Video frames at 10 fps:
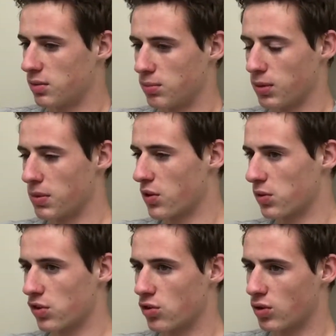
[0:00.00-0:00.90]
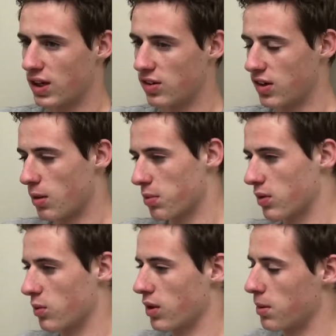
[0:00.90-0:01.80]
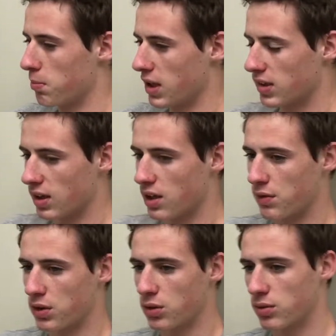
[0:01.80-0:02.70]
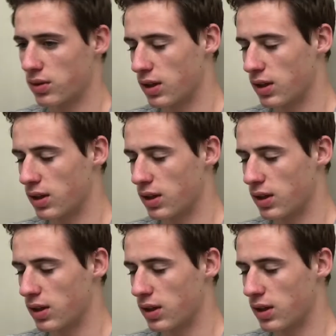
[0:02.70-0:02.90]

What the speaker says: Macbeth was a great chap, one of the best I ever knew,